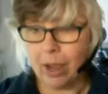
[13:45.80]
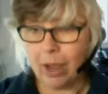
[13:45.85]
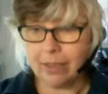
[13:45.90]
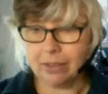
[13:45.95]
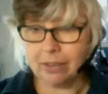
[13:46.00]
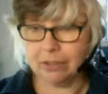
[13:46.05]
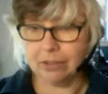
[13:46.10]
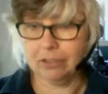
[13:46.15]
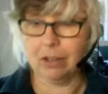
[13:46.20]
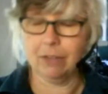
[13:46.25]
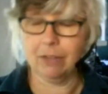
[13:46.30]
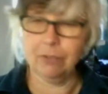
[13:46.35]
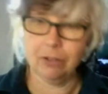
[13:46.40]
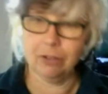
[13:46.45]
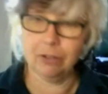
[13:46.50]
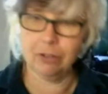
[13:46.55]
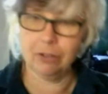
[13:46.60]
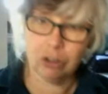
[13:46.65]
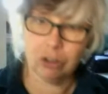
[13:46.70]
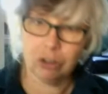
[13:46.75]
this is often
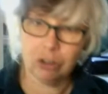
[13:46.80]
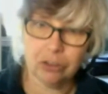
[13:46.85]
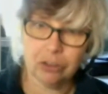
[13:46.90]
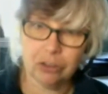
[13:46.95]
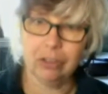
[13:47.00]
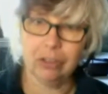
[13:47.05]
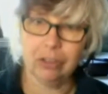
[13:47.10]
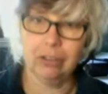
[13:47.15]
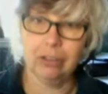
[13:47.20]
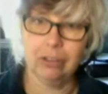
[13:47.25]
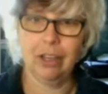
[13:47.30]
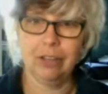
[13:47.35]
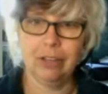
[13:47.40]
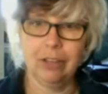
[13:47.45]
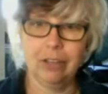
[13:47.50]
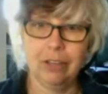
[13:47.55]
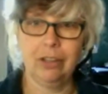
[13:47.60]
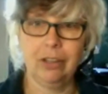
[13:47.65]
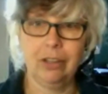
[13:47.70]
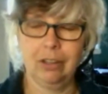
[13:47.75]
chosen as
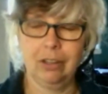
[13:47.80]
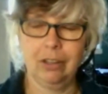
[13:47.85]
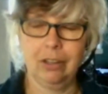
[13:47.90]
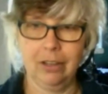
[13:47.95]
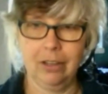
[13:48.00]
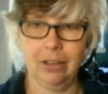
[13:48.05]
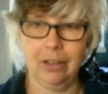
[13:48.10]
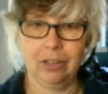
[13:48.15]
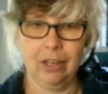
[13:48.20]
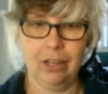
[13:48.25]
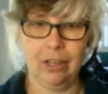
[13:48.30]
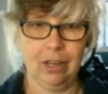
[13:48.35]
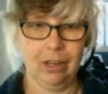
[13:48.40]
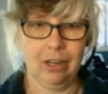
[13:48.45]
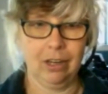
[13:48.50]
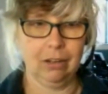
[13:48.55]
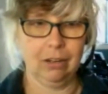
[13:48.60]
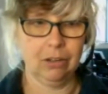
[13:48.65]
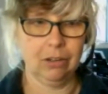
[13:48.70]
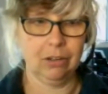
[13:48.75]
a
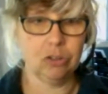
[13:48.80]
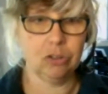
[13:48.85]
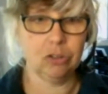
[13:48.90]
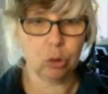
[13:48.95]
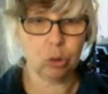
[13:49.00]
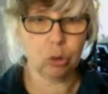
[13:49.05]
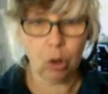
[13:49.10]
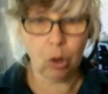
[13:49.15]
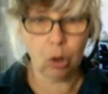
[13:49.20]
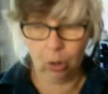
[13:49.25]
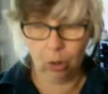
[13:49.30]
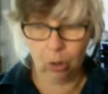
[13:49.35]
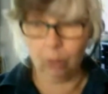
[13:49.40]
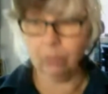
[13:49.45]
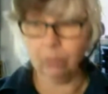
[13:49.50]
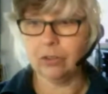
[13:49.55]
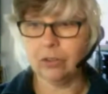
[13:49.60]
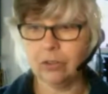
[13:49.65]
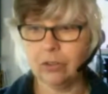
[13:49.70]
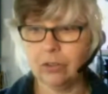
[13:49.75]
control
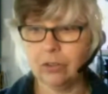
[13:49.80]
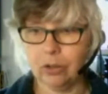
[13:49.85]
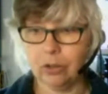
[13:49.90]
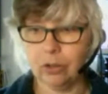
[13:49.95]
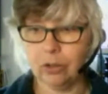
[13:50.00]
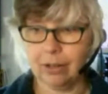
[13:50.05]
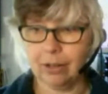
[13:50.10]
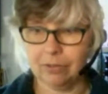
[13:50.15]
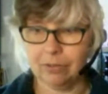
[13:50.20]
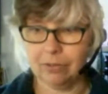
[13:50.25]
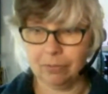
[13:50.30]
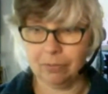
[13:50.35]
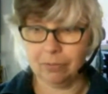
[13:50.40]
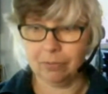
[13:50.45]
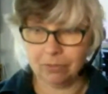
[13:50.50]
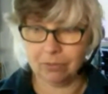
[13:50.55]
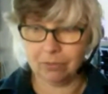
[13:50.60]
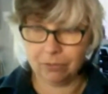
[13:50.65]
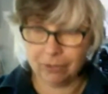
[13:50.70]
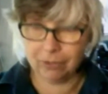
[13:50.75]
to kind of
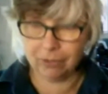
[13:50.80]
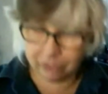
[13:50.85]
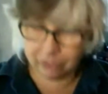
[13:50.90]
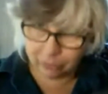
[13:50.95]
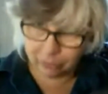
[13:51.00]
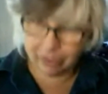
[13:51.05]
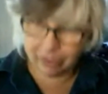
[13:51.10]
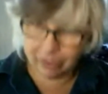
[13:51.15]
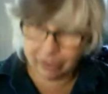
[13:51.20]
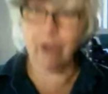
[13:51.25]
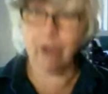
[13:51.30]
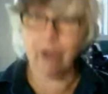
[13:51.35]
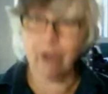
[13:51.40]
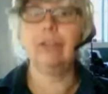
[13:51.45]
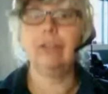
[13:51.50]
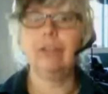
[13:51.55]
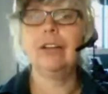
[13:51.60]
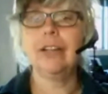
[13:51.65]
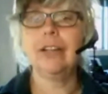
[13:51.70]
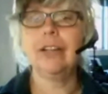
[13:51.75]
filter out,
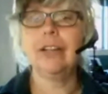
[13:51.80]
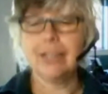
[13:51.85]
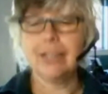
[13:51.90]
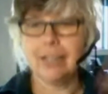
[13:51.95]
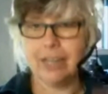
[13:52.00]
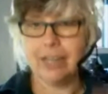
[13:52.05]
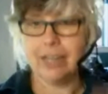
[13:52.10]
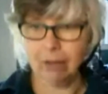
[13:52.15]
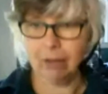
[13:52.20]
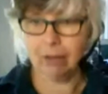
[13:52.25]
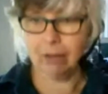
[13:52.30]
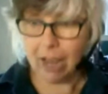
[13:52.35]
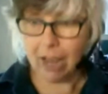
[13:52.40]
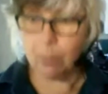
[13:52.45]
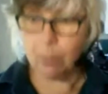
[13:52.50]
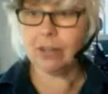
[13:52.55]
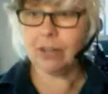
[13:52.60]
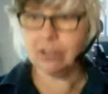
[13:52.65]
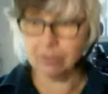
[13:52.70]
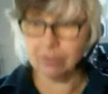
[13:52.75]
you know, how
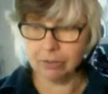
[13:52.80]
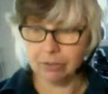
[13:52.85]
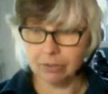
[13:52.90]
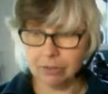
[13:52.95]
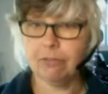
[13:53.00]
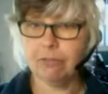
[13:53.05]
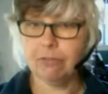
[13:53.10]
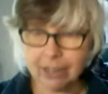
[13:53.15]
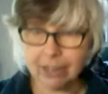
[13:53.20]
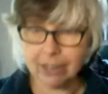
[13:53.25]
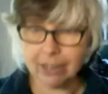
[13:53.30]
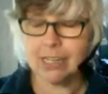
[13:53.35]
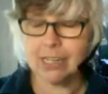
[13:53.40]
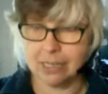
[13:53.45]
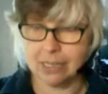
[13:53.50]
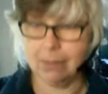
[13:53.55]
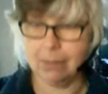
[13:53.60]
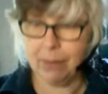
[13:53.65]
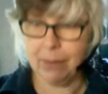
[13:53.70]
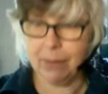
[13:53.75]
much of an effect is
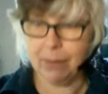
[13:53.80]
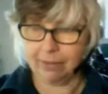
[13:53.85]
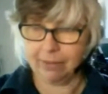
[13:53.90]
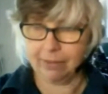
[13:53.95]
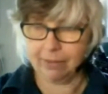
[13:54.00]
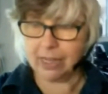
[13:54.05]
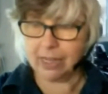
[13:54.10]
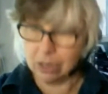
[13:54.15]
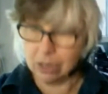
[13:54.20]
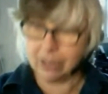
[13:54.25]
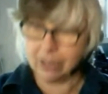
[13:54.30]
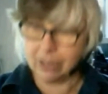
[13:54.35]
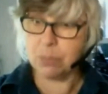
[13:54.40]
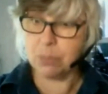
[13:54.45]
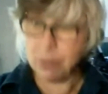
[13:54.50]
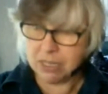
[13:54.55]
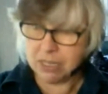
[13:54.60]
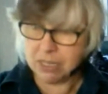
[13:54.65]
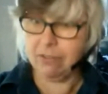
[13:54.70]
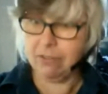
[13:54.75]
about that
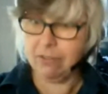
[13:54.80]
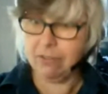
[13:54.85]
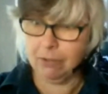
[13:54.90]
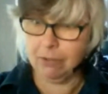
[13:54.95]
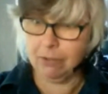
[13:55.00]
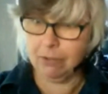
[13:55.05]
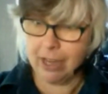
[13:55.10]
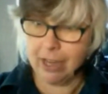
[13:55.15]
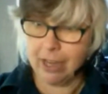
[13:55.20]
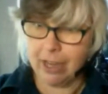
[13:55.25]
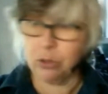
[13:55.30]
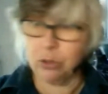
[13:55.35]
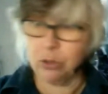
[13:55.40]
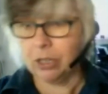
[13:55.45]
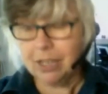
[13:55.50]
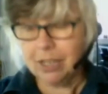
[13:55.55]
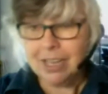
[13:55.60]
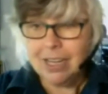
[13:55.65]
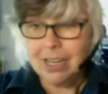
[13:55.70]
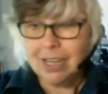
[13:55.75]
non-specific effect, or
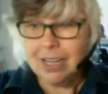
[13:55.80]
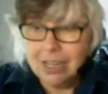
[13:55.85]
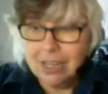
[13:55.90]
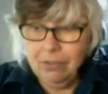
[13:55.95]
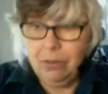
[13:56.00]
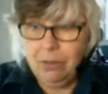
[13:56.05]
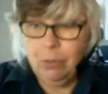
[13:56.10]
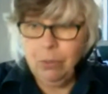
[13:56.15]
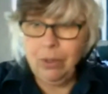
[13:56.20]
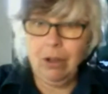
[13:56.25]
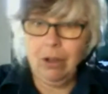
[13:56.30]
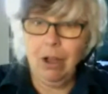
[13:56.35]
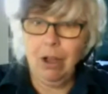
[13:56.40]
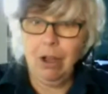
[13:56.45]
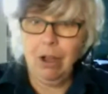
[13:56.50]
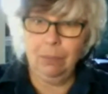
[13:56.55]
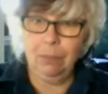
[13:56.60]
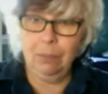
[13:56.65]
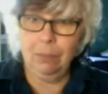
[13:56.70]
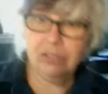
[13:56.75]
if you want to call
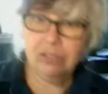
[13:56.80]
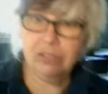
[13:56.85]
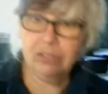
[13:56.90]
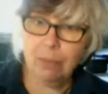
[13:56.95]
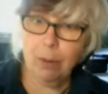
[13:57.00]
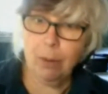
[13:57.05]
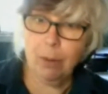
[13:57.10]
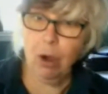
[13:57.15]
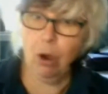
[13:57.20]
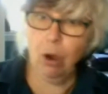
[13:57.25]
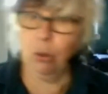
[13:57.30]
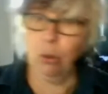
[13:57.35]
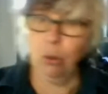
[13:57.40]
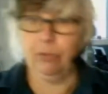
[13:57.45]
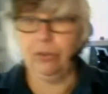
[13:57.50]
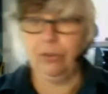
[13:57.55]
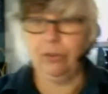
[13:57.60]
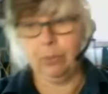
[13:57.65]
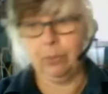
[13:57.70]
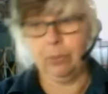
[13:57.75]
it placebo, or if
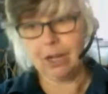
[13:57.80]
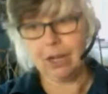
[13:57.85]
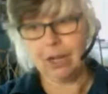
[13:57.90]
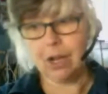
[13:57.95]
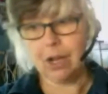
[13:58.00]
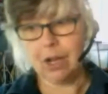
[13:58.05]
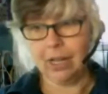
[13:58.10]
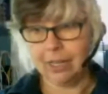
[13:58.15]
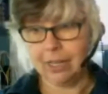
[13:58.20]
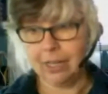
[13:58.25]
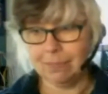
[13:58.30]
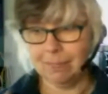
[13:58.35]
you want to call it